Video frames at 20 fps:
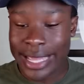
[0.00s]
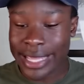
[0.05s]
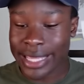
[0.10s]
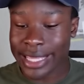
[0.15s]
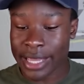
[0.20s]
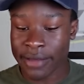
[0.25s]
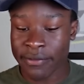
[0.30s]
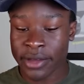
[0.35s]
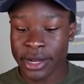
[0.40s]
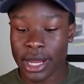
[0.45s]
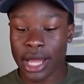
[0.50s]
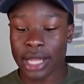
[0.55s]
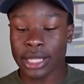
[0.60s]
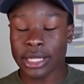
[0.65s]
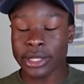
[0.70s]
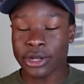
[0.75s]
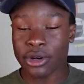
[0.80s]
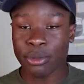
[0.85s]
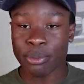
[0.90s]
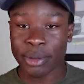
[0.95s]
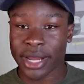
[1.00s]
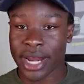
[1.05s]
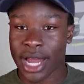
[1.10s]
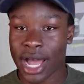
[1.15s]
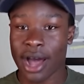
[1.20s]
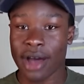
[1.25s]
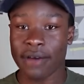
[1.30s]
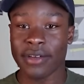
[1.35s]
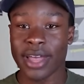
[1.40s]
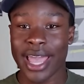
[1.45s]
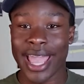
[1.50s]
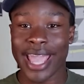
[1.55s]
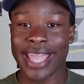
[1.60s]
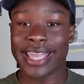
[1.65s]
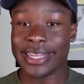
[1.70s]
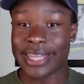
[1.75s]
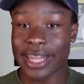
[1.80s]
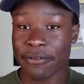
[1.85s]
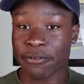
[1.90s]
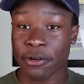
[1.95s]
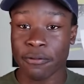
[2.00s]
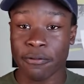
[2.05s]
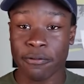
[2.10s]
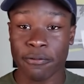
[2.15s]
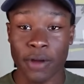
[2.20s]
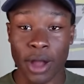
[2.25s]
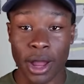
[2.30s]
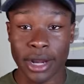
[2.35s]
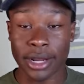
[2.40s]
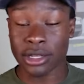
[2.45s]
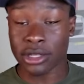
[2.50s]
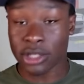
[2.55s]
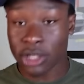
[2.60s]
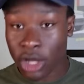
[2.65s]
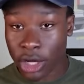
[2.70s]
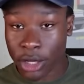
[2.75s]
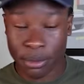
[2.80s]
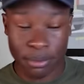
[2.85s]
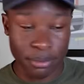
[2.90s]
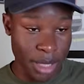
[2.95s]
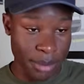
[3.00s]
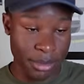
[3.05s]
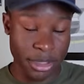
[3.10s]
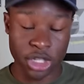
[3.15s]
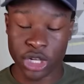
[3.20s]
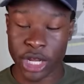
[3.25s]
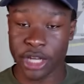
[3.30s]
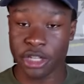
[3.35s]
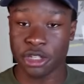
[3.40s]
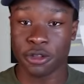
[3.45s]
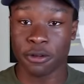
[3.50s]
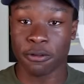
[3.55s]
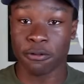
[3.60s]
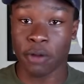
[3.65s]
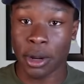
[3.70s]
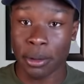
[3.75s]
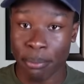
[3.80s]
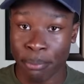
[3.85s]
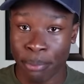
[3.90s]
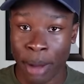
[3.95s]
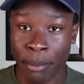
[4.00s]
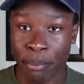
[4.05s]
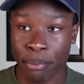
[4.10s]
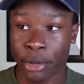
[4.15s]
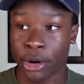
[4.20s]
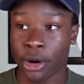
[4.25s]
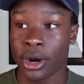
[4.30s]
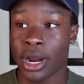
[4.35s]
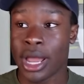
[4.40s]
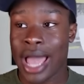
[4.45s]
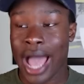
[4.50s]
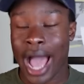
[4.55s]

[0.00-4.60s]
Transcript: give it a little bit of a different front look, maybe change the front bumper.